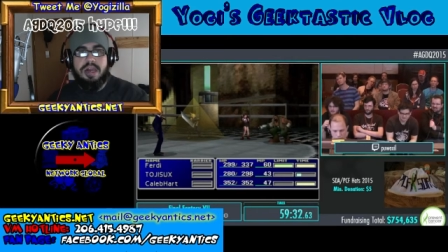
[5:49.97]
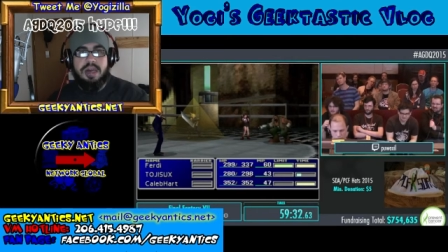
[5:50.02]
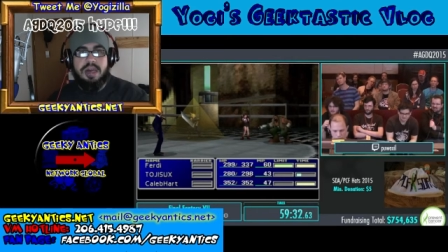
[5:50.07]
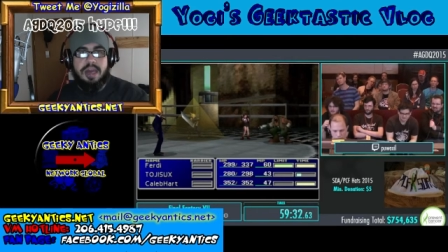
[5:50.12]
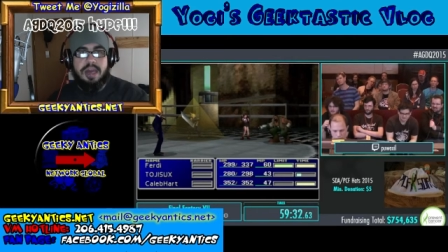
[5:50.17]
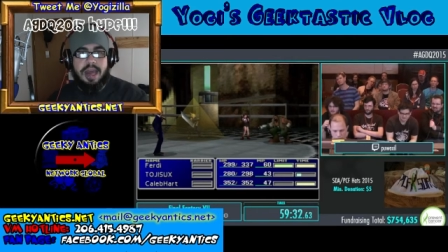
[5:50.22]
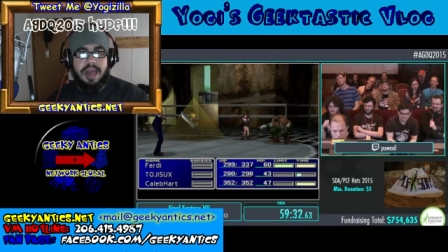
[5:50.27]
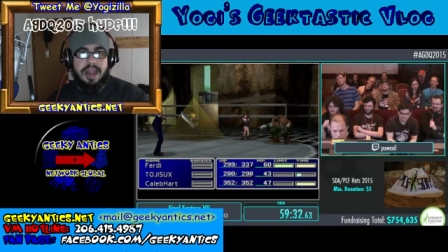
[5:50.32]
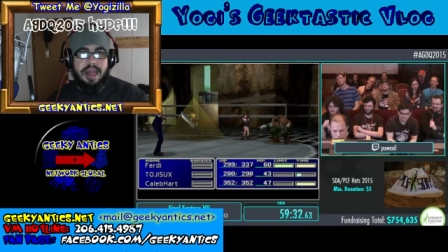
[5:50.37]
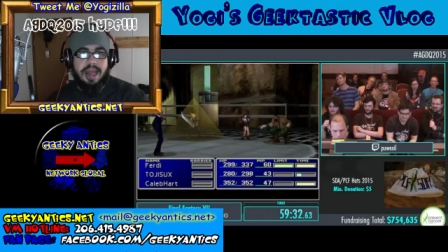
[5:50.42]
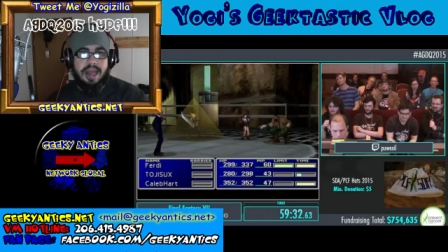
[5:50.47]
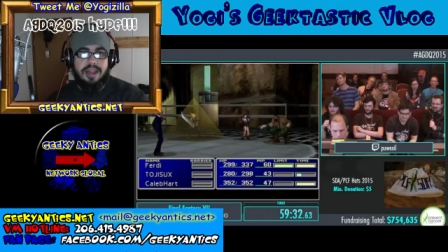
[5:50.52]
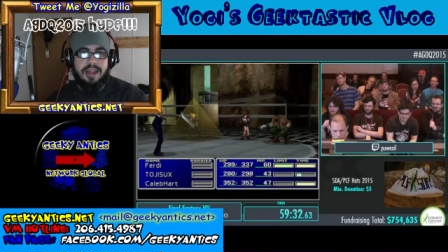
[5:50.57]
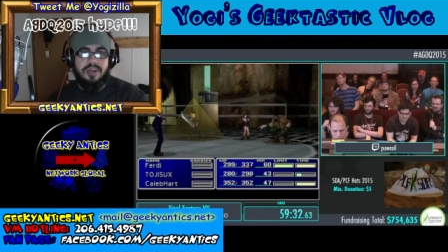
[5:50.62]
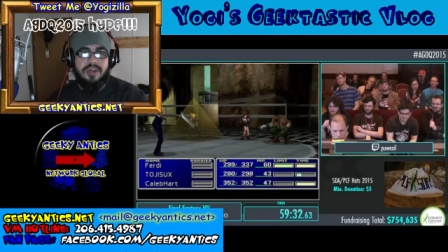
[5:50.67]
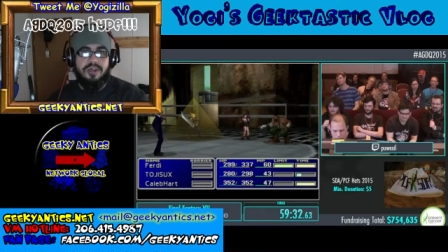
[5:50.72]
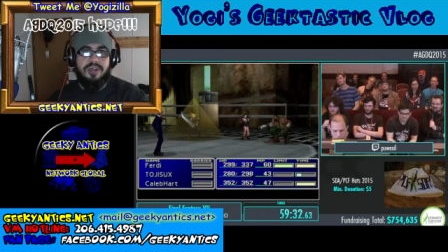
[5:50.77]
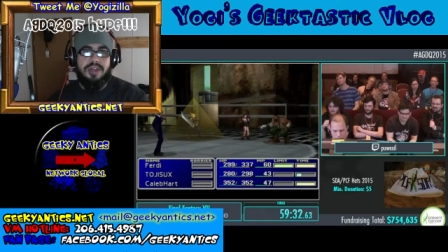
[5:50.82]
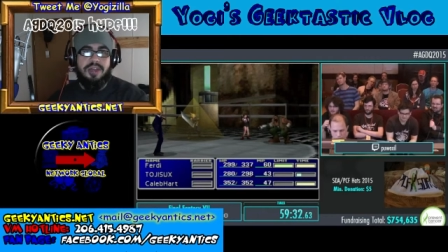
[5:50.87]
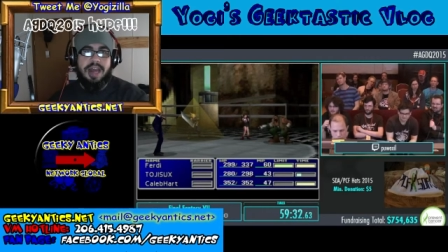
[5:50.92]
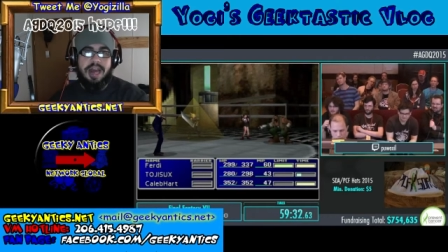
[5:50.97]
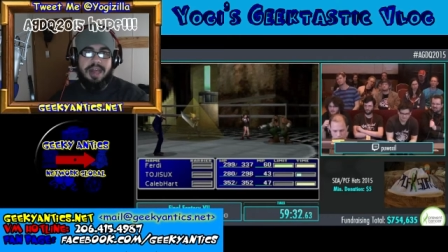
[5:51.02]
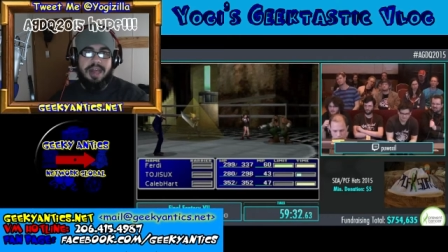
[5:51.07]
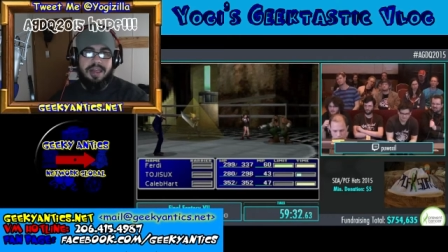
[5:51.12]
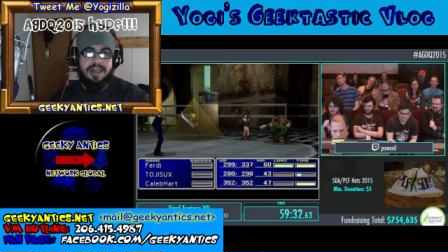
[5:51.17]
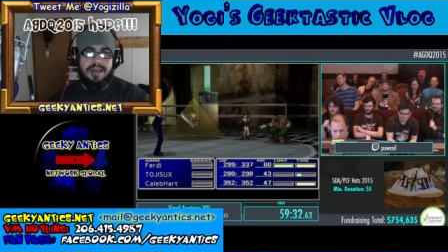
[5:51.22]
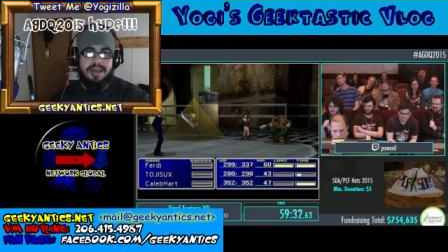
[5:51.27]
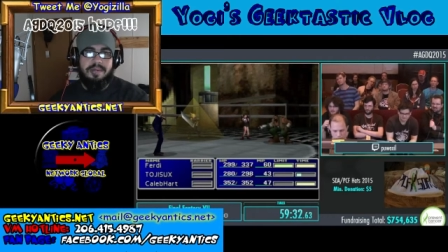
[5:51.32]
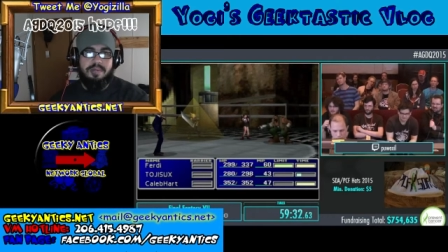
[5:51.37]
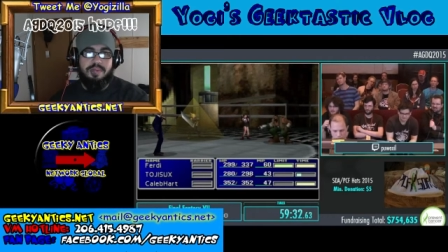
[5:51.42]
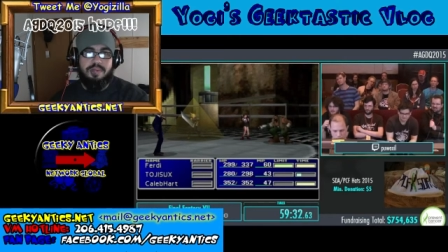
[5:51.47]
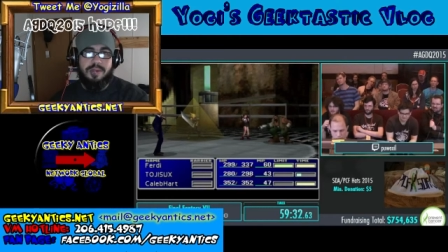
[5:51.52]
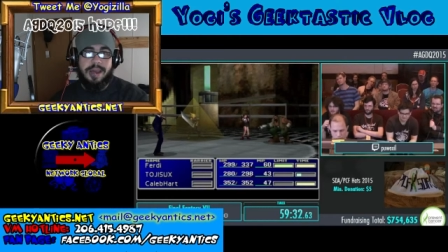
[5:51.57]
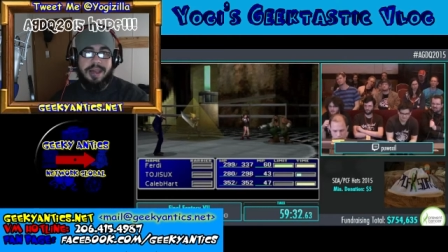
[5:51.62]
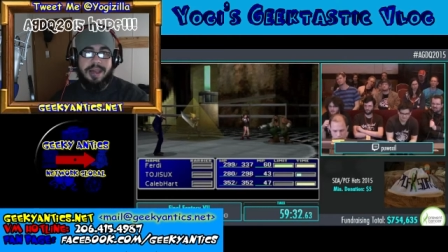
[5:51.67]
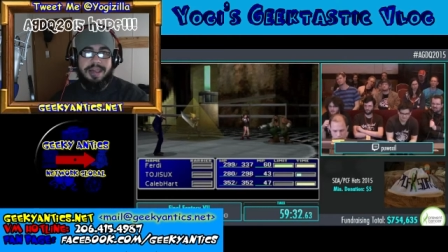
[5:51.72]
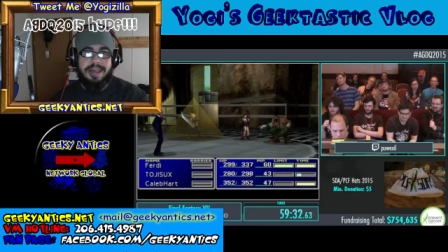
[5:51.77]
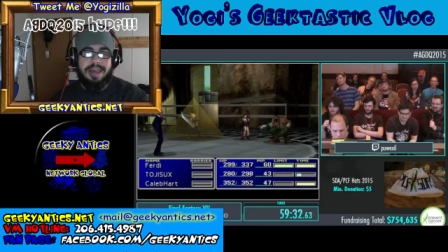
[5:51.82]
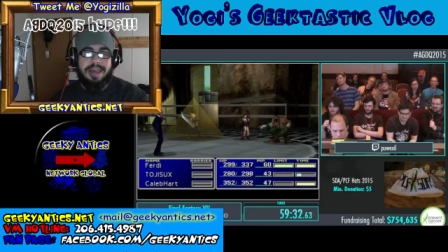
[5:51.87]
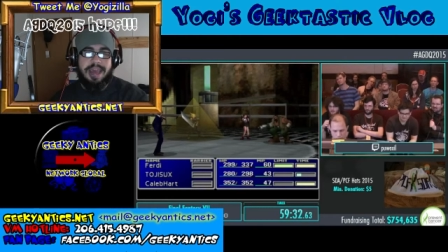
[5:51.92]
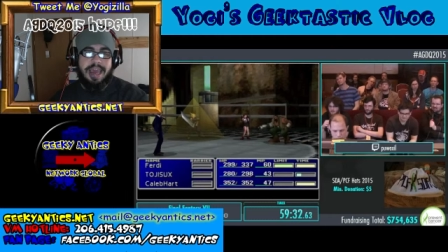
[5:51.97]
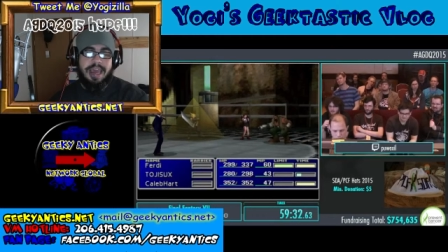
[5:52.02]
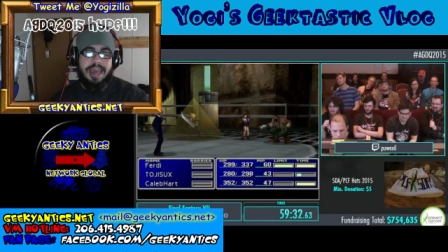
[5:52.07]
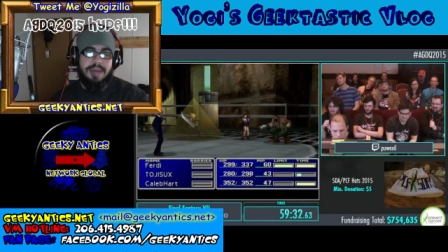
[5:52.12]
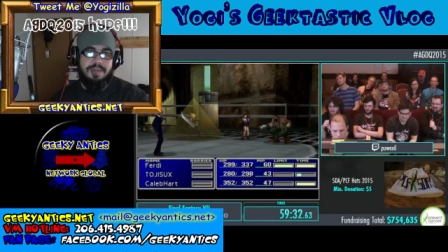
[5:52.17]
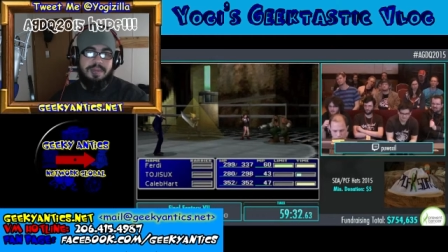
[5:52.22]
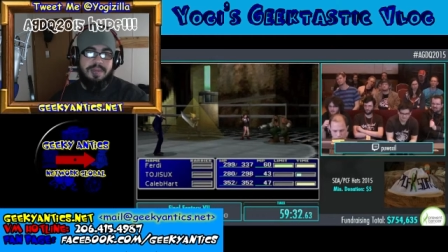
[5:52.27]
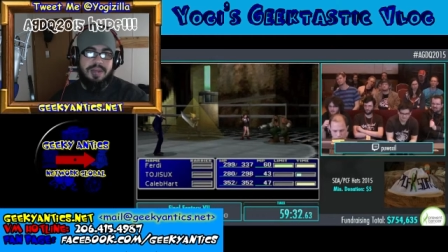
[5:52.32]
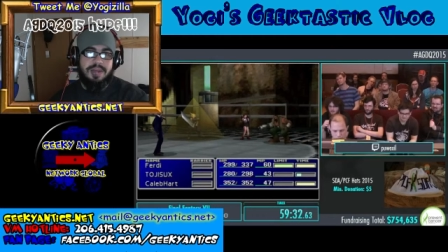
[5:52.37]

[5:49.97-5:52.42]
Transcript: and use that to break the games.